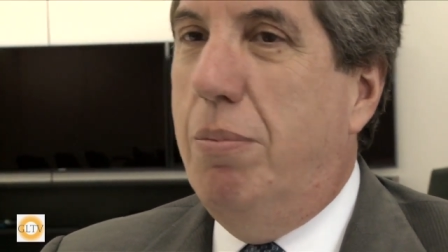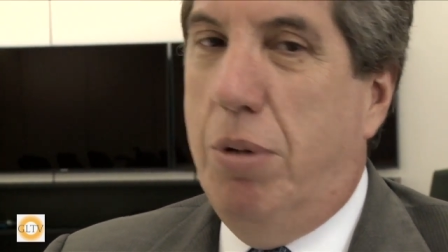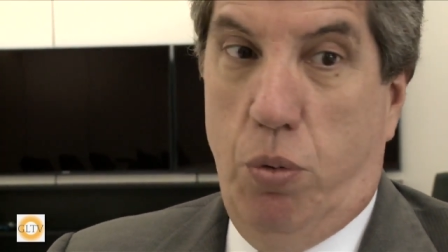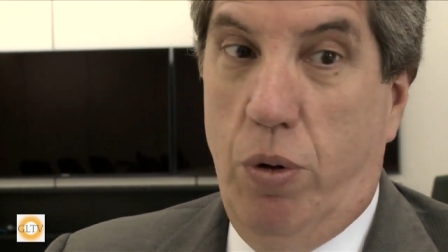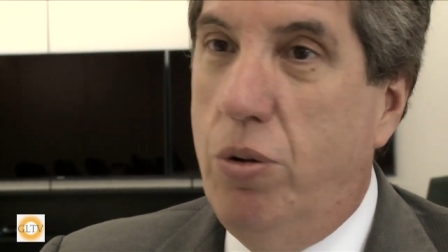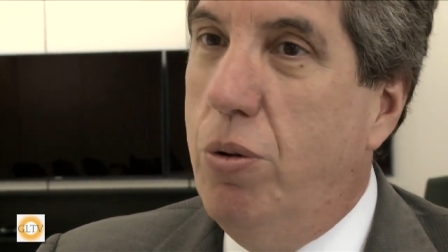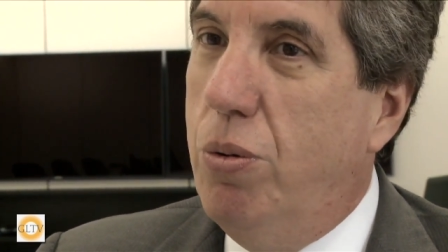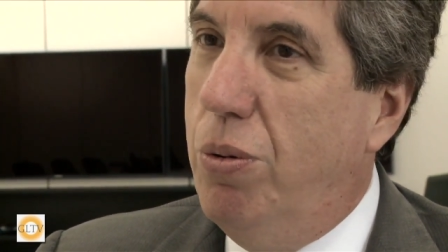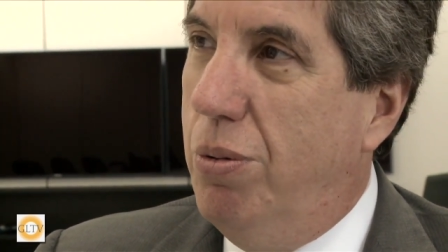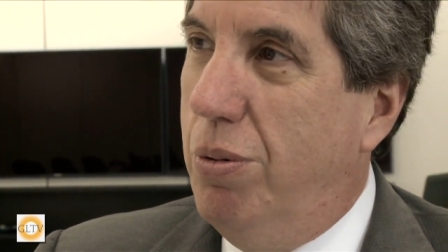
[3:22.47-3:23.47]
but what do you
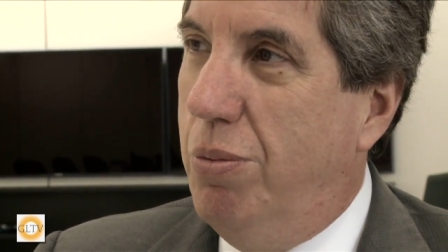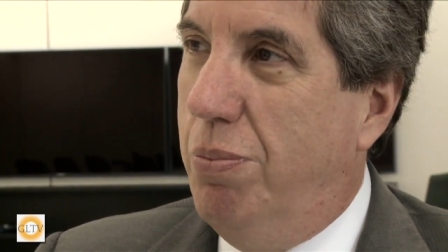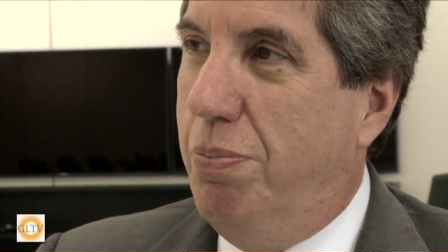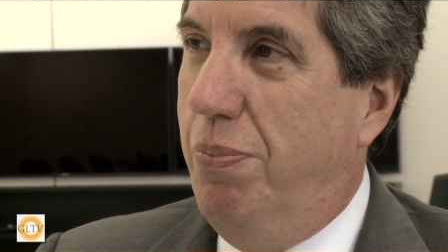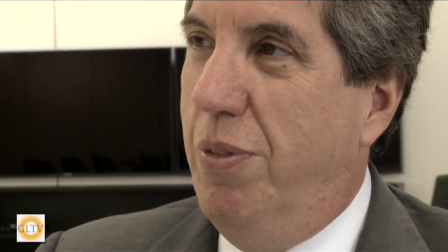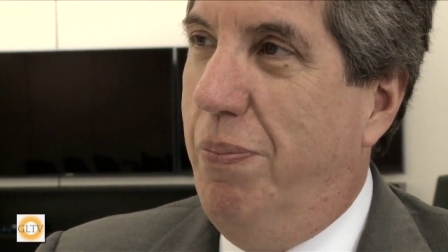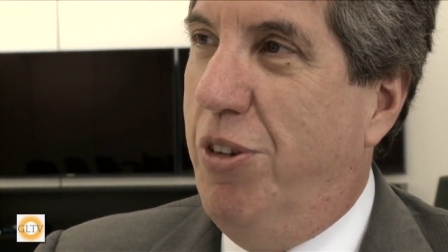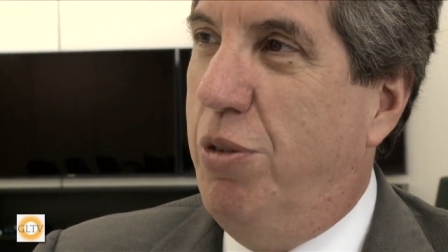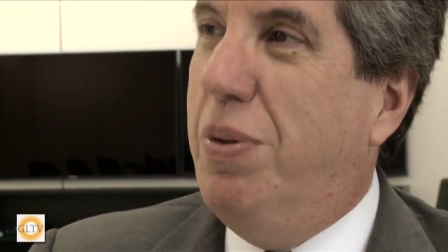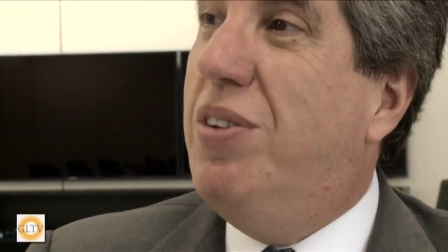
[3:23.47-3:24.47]
do
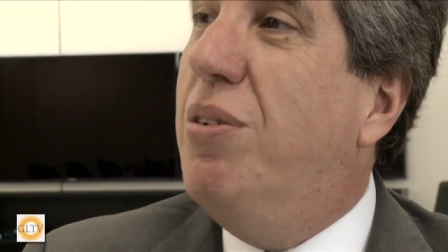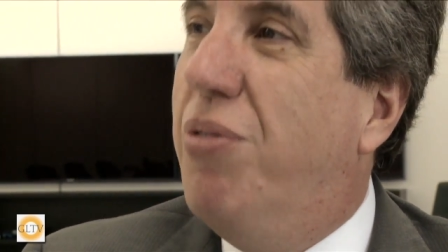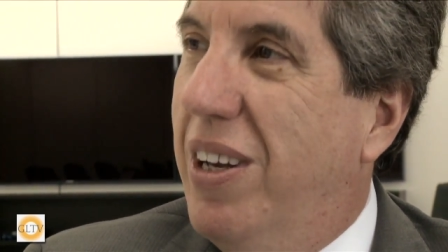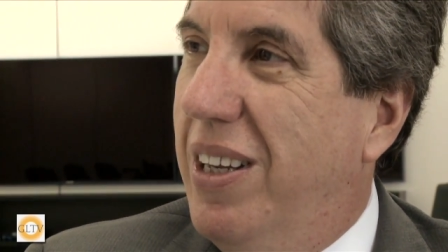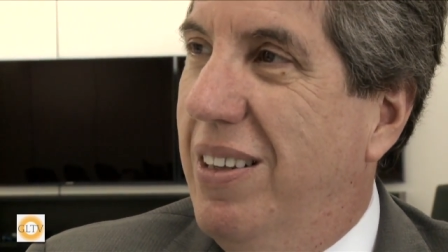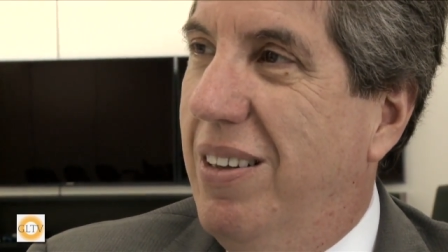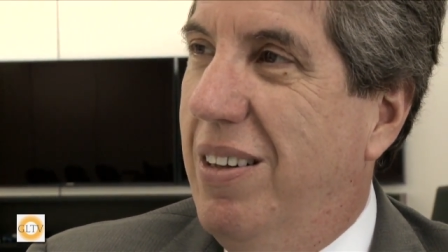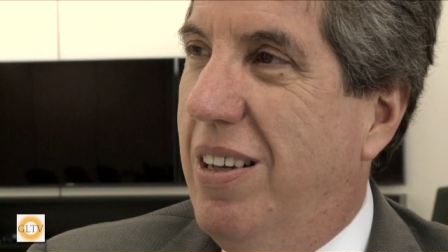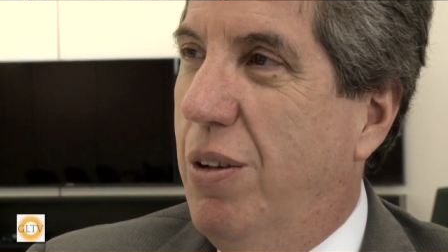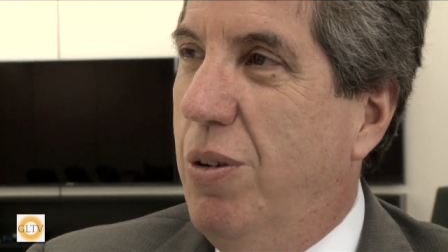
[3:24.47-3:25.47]
specifically,
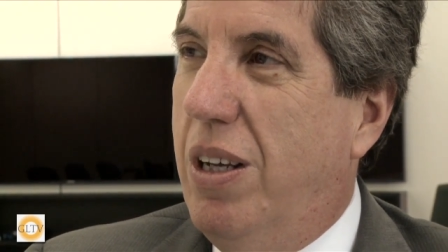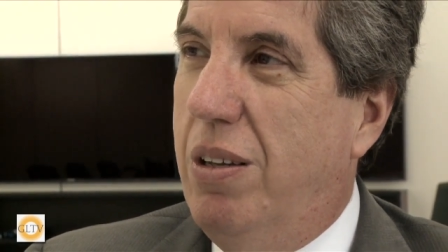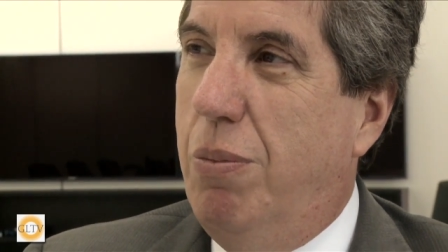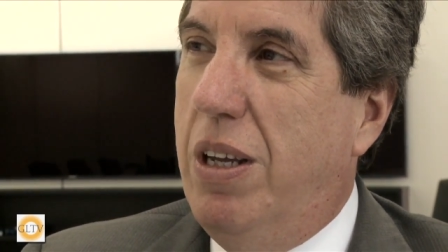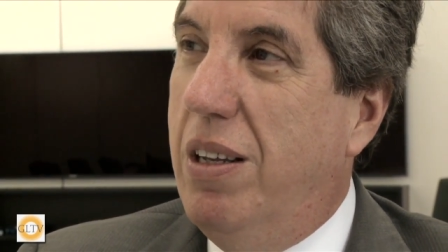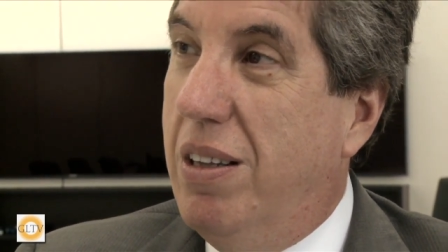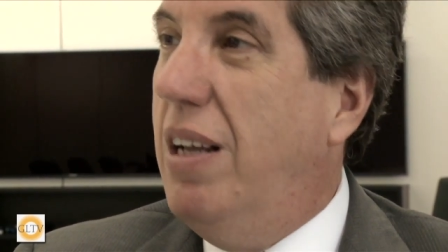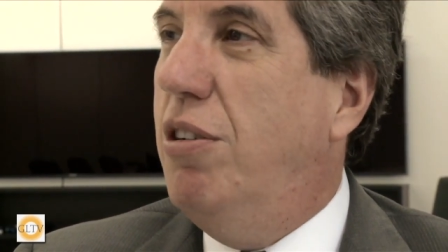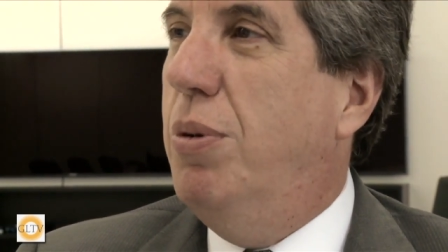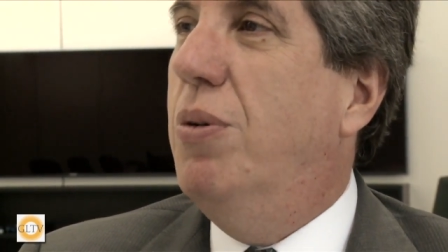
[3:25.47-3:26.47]
and how you can make it
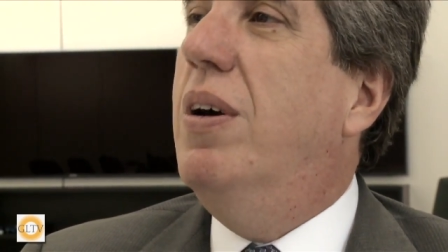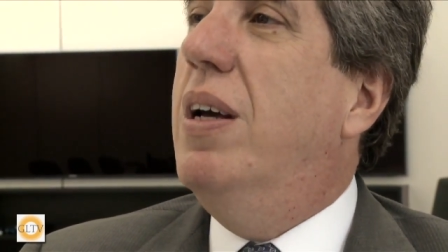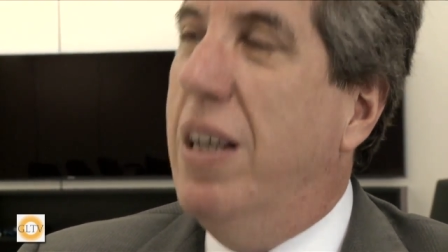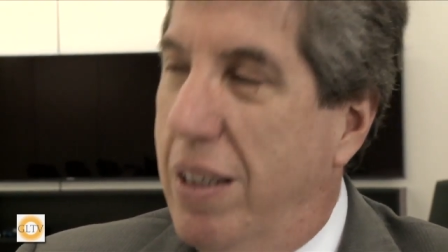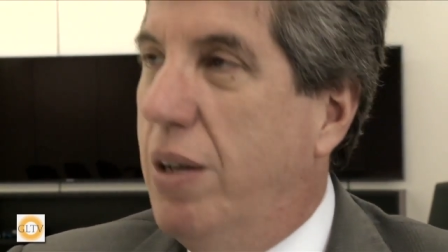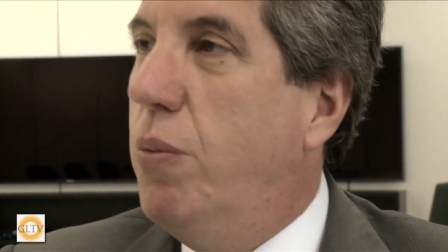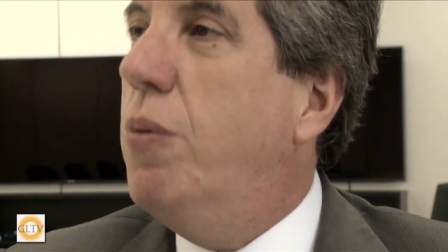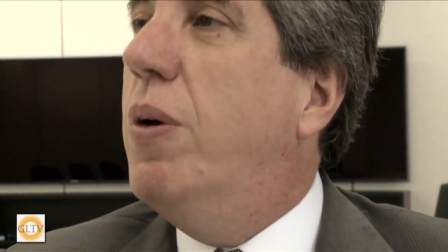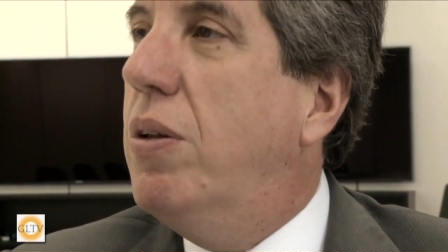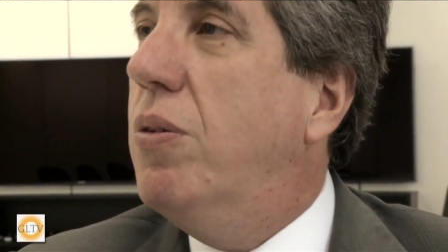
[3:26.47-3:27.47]
tangible? And then
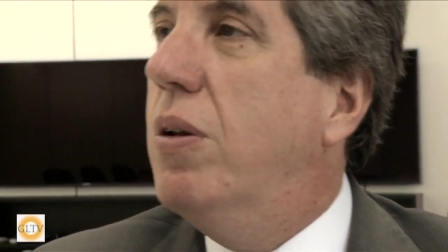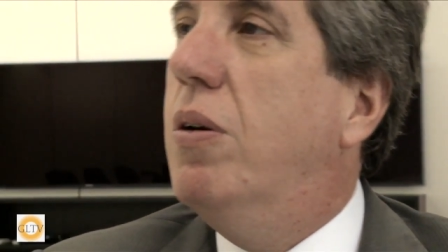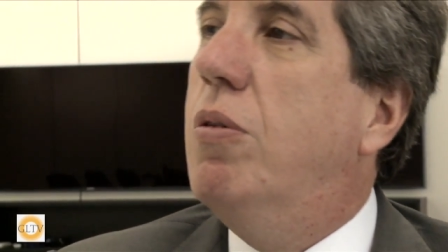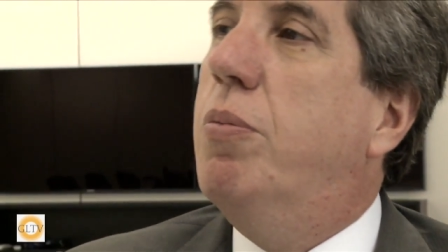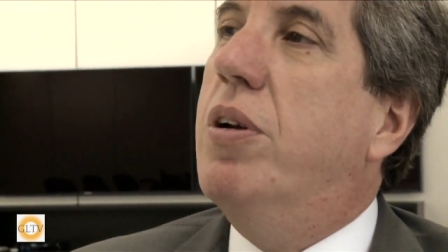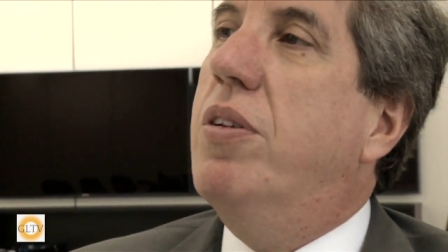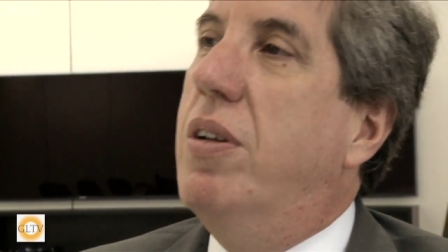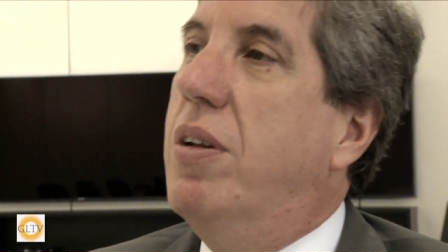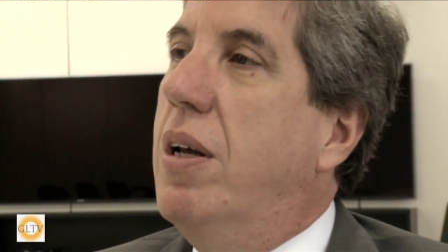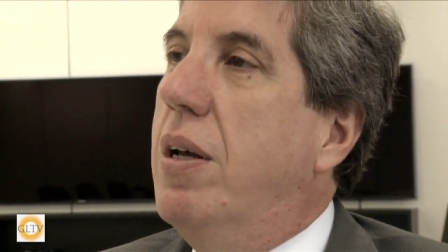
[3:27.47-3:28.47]
we went into the whole
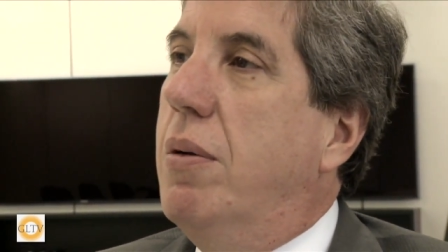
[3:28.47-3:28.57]
process.